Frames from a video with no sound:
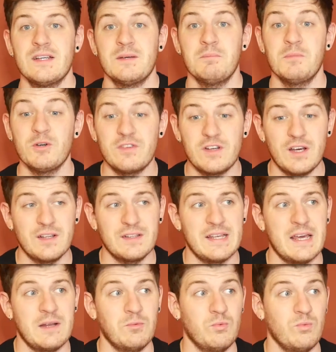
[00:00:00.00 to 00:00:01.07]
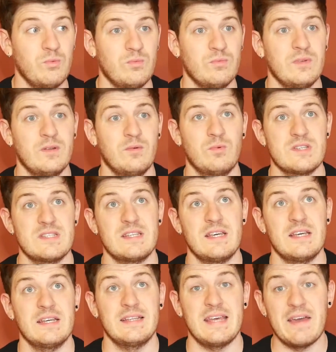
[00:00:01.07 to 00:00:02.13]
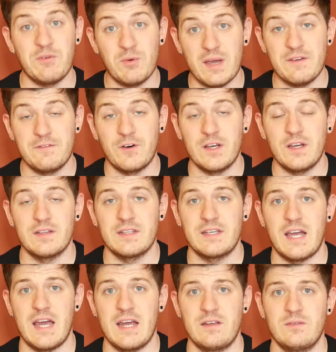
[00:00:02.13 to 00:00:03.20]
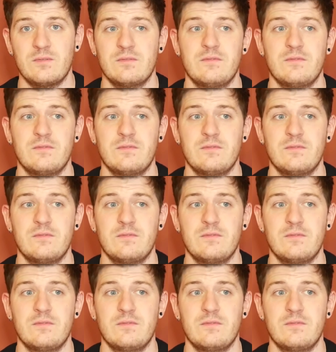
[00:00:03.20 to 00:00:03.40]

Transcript: Moving on then was the heavyweight fight on the card.